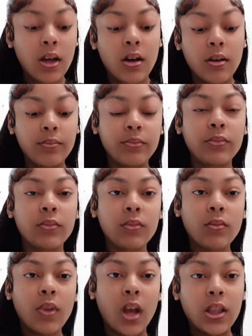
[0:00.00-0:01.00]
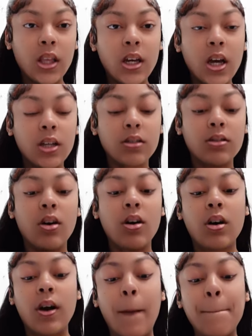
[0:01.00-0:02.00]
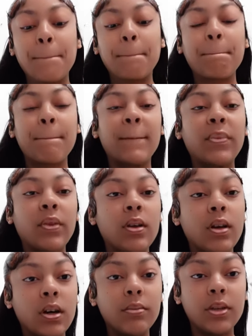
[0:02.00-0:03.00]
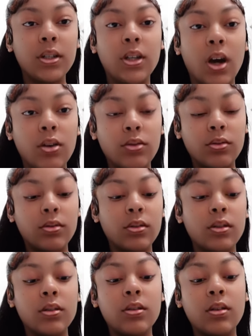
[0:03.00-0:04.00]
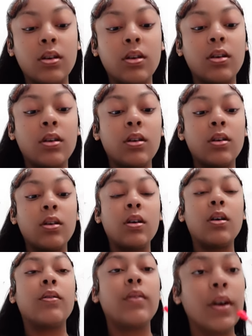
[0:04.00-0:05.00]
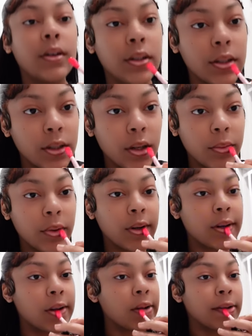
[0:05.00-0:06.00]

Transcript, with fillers: I, I, think I saw a McDonald's around here somewhere.